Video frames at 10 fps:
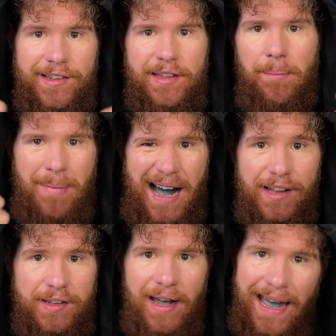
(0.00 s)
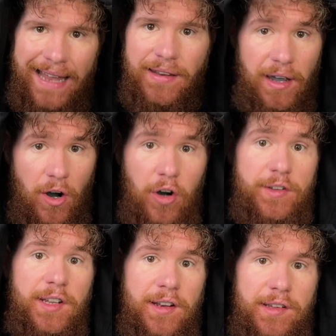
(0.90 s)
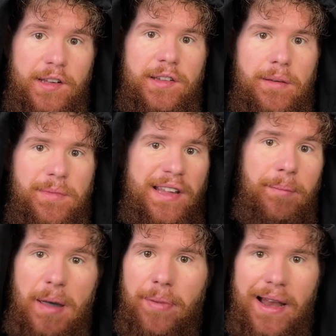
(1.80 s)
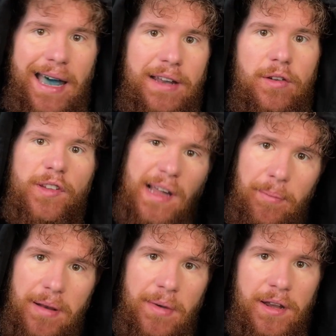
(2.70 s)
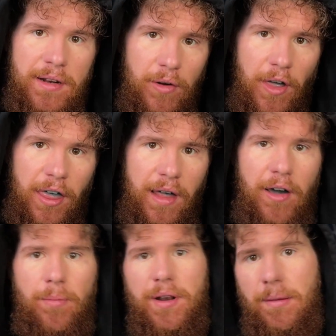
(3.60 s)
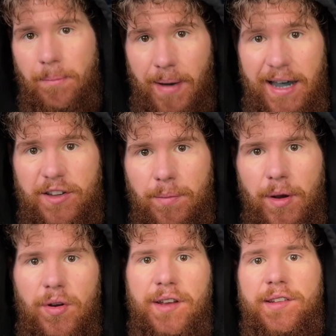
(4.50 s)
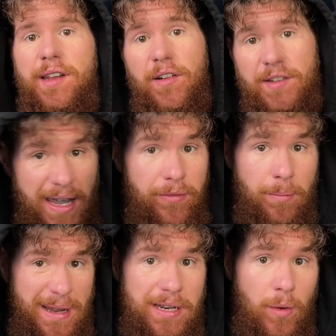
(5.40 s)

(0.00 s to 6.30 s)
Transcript: the master antioxidant system. Some people like to supplement glutathione, but in my experience, there's even better